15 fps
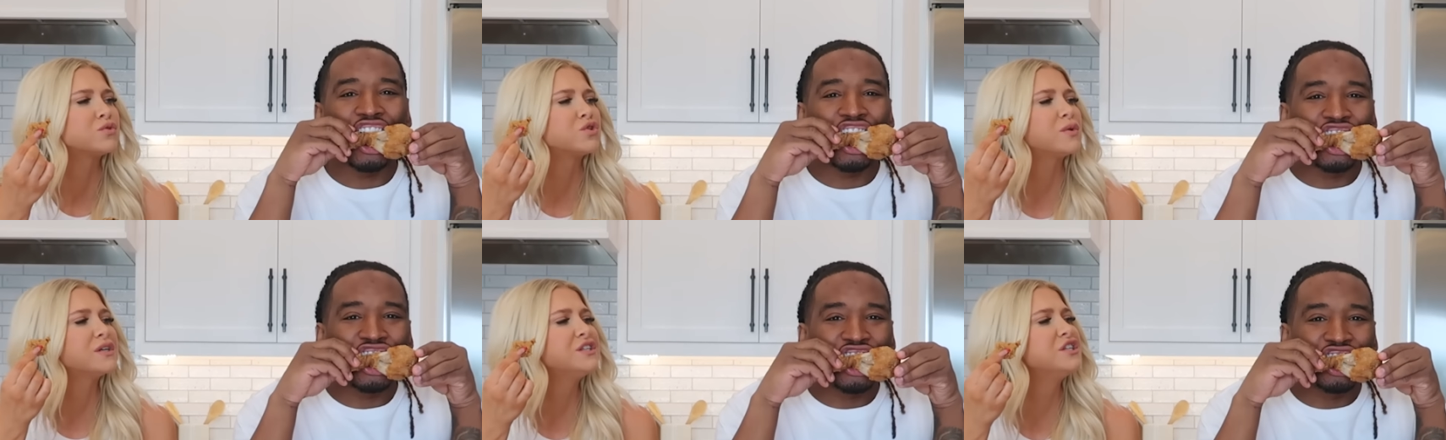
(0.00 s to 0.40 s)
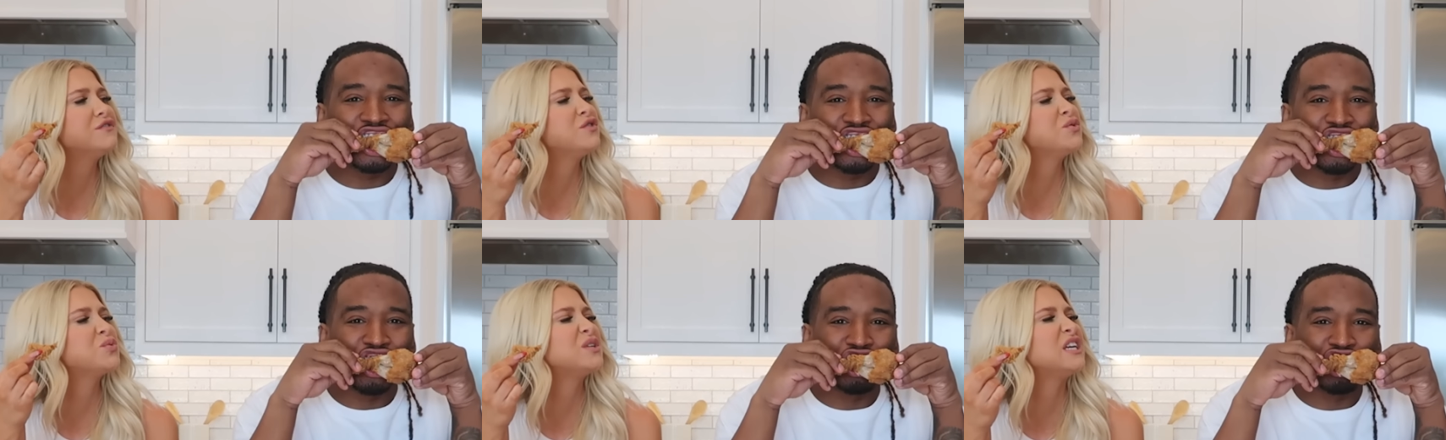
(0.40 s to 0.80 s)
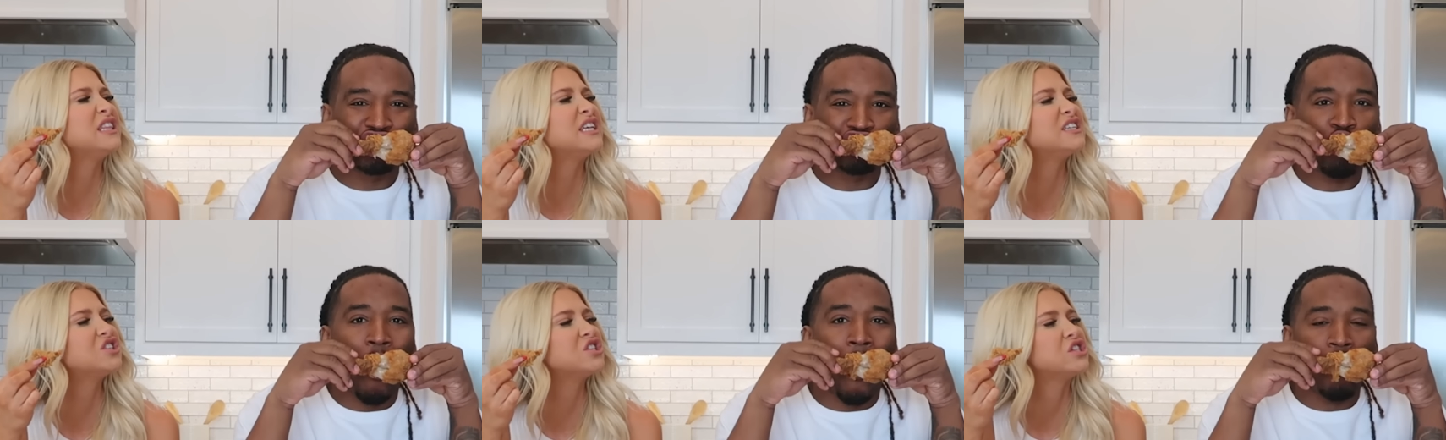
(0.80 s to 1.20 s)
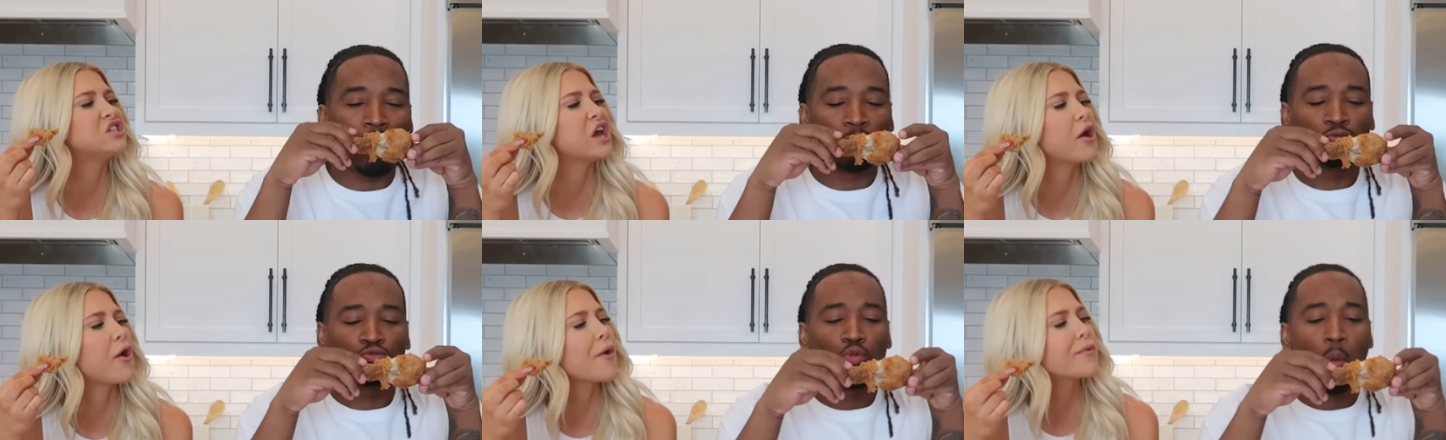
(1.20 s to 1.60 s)
Speaker 1: So what's the difference between this
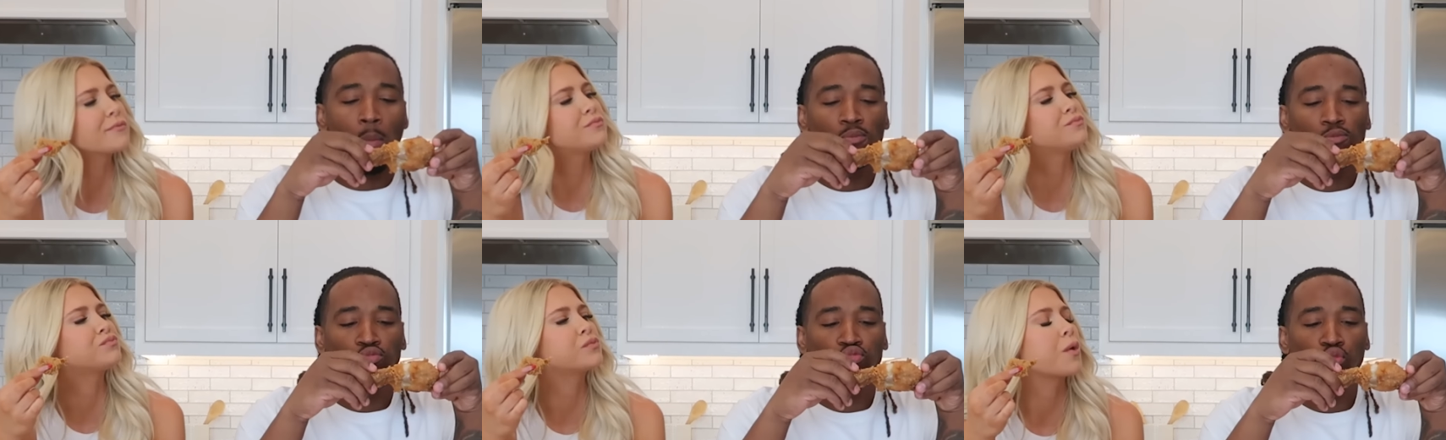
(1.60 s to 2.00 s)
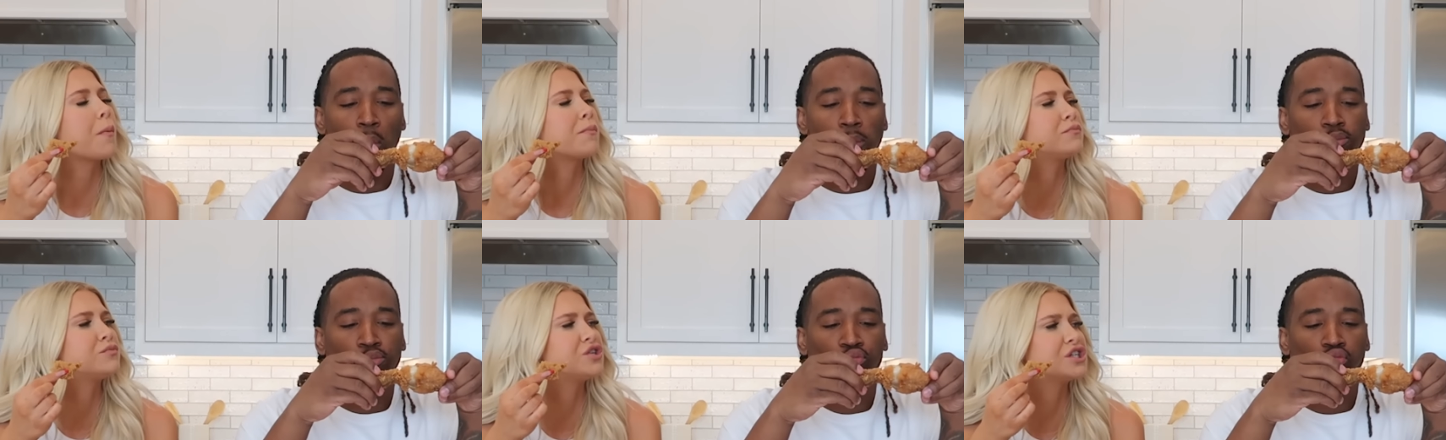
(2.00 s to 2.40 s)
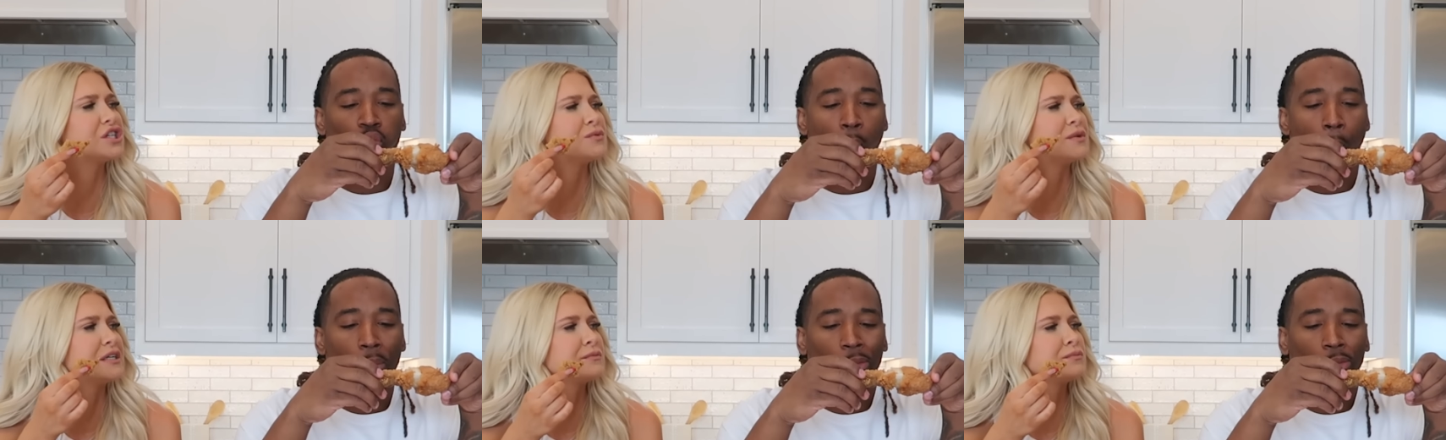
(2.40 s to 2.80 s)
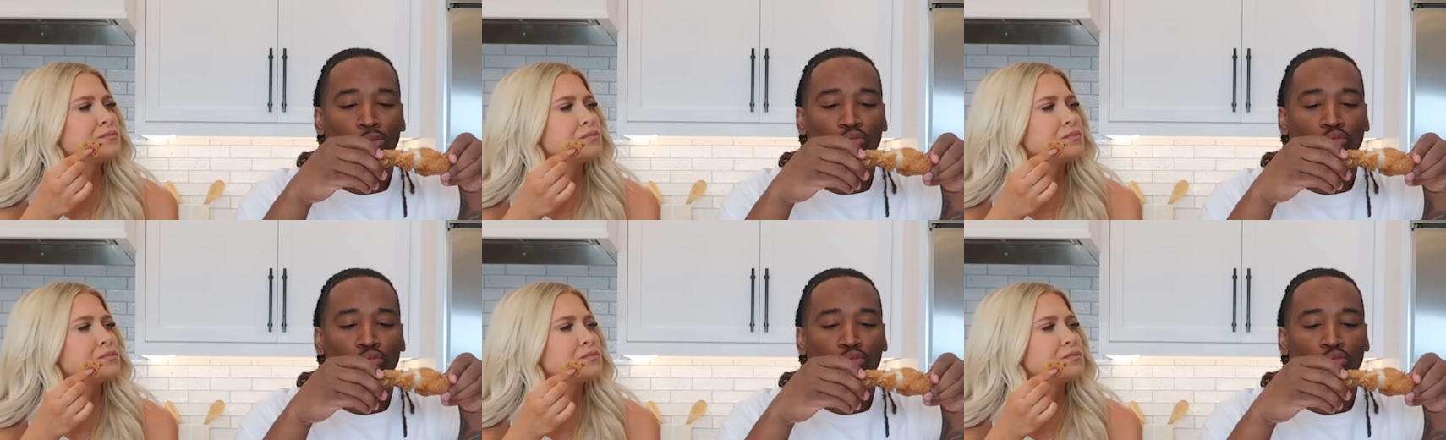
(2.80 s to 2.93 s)
and like chicken wing?